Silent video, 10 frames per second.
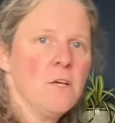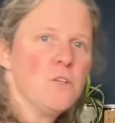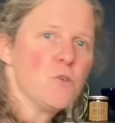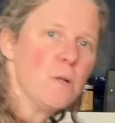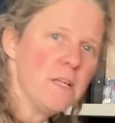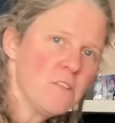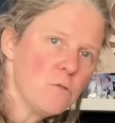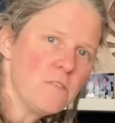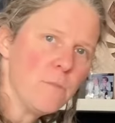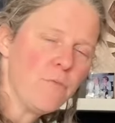do a
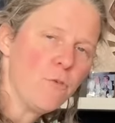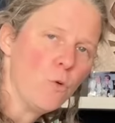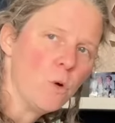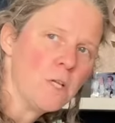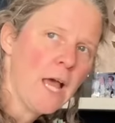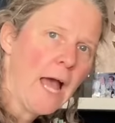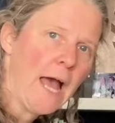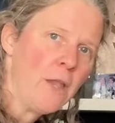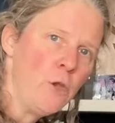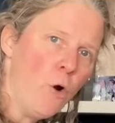little dip forward
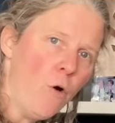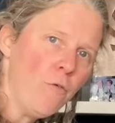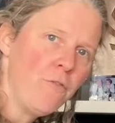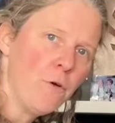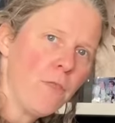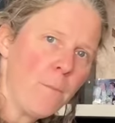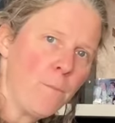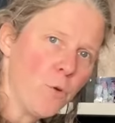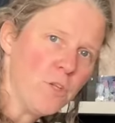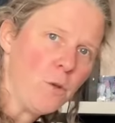and not feel their
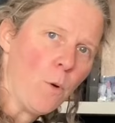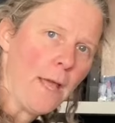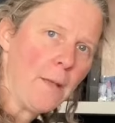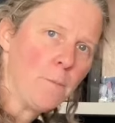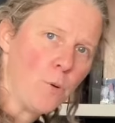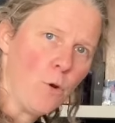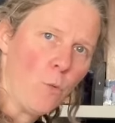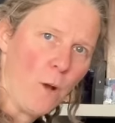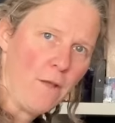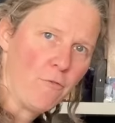body weight pull
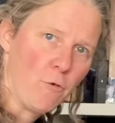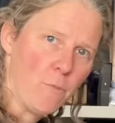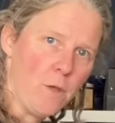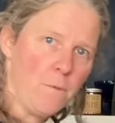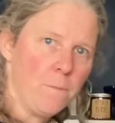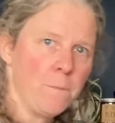away from you.